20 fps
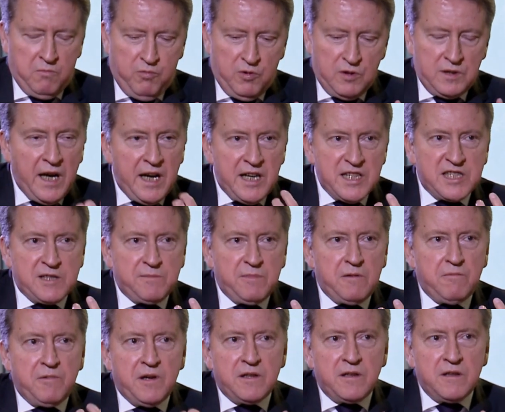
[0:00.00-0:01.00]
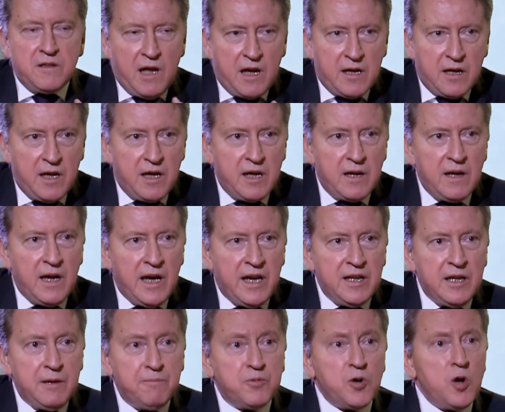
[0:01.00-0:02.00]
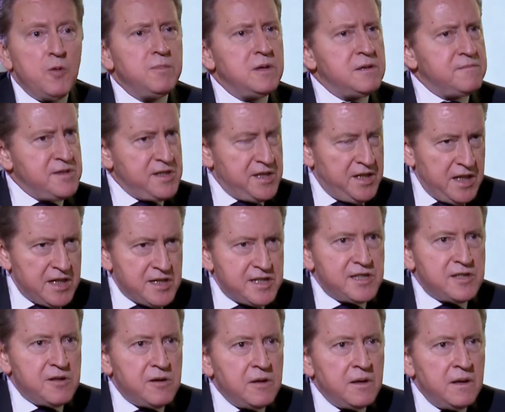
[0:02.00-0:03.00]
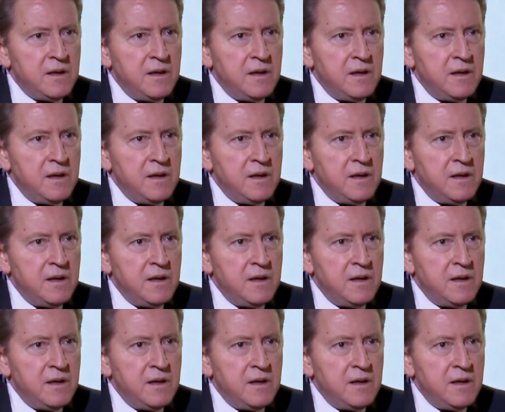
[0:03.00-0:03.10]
would ask me whether there are any problems, yes, sir